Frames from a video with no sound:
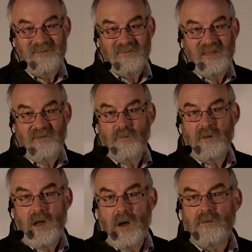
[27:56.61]
SAFe
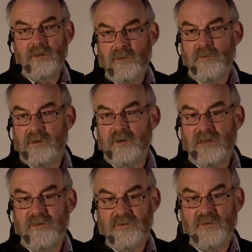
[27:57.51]
will only
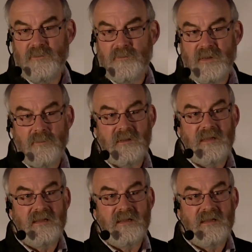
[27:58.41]
work if good people